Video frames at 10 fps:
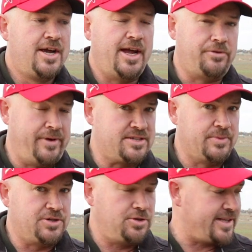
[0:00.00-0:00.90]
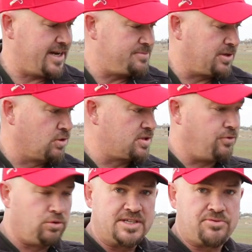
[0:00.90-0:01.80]
And the reason we do that is because of
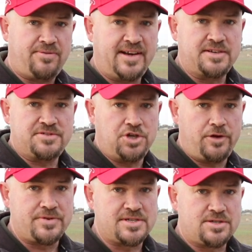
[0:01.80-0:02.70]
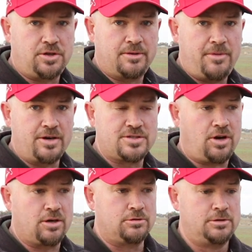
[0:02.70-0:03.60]
all these reflective surfaces on the
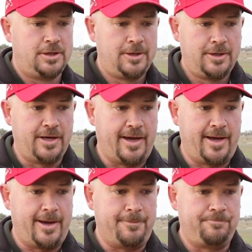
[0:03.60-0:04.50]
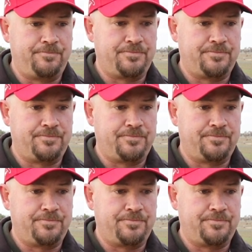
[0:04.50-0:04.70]
motorcycle, um,